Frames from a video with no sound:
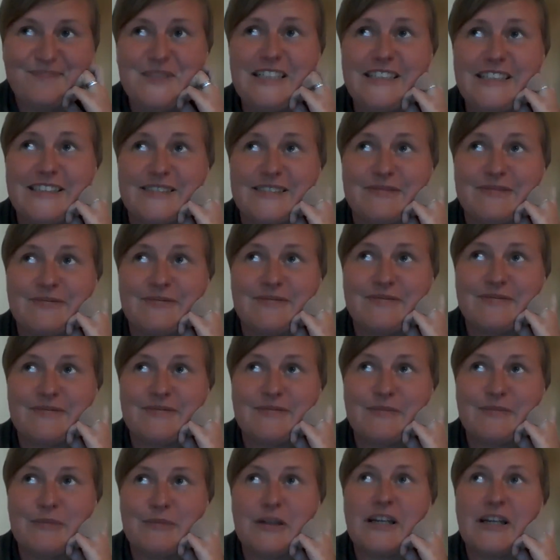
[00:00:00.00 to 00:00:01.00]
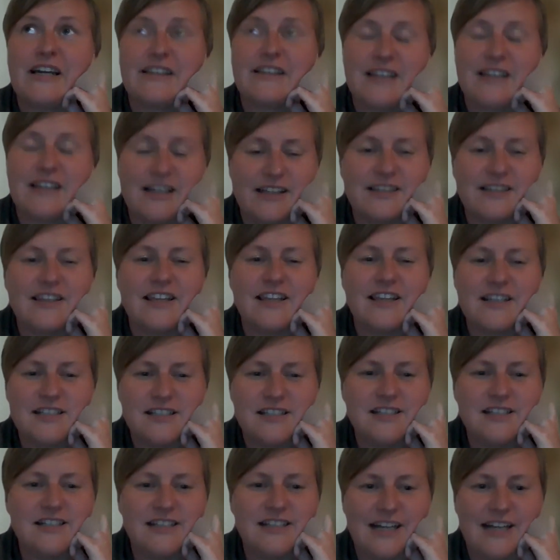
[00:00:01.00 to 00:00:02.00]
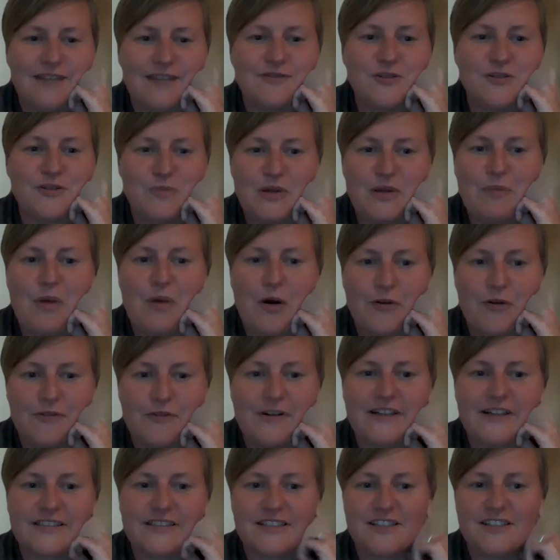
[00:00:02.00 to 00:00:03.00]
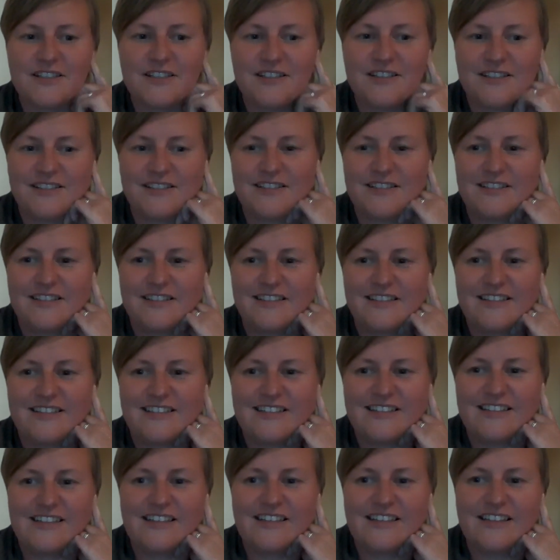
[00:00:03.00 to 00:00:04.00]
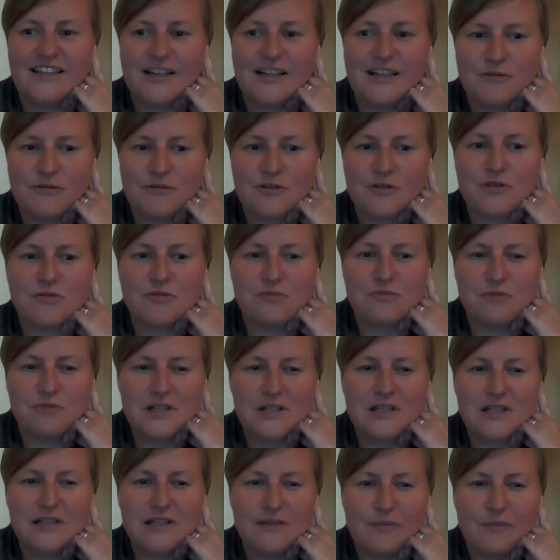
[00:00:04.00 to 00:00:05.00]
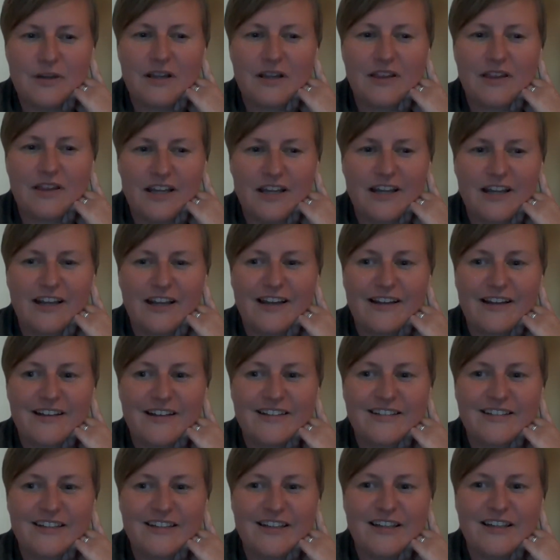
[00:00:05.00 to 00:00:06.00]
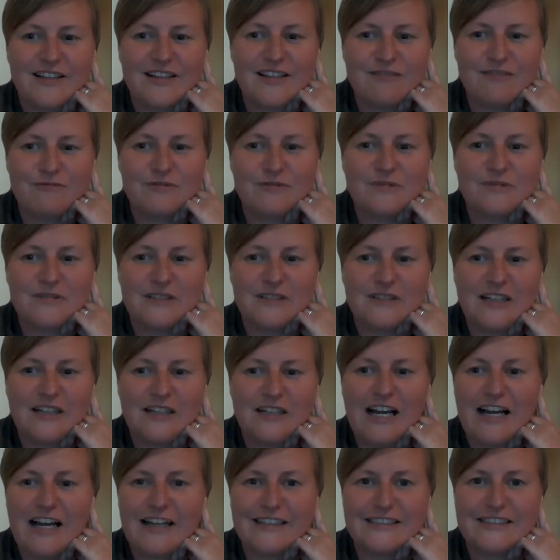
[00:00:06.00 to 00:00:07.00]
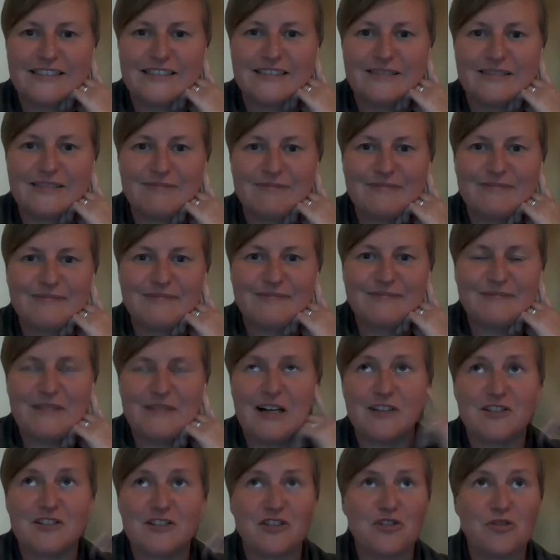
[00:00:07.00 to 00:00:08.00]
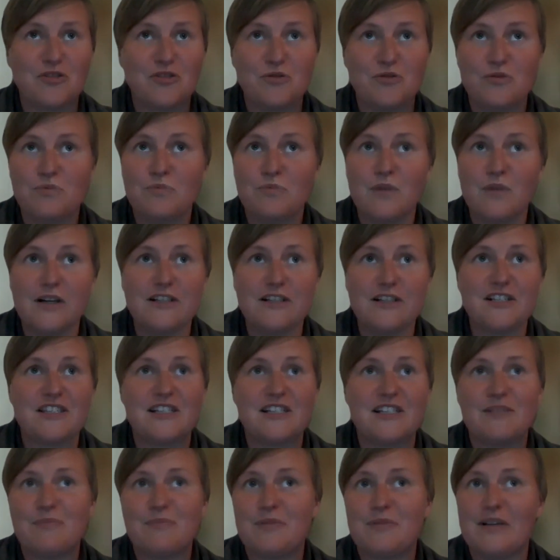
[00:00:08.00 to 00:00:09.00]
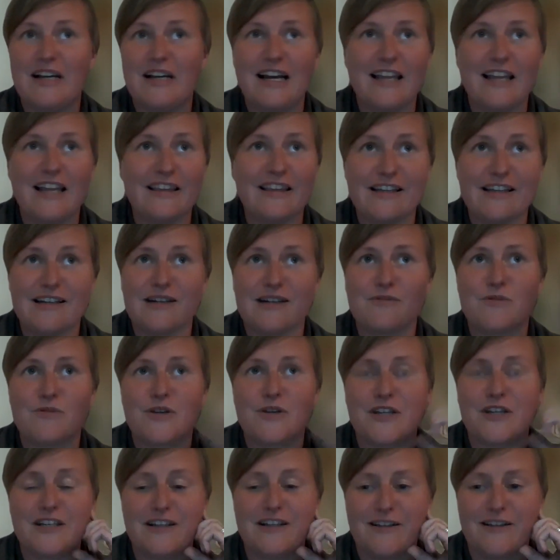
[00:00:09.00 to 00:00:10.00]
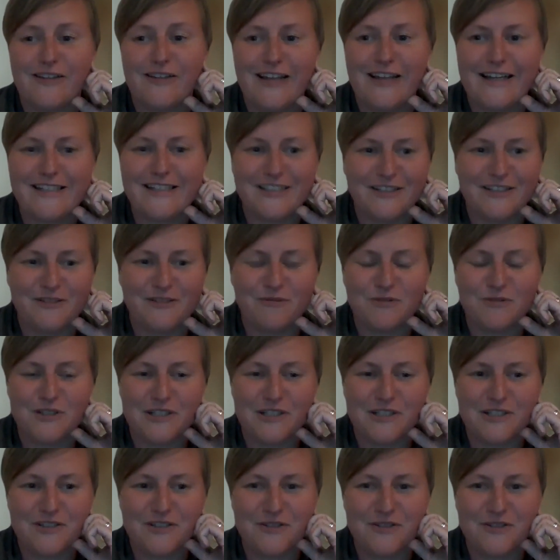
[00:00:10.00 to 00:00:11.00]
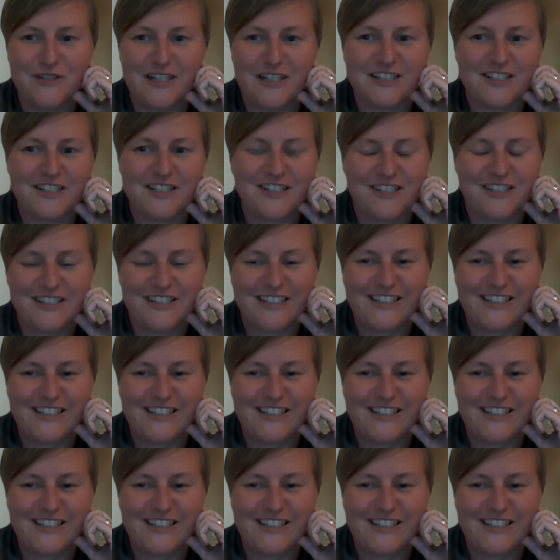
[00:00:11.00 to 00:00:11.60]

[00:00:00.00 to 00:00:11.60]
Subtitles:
And that things didn't have to be perfect. That was a really big thing. It, and I just do one step and then I work it out later what I do next.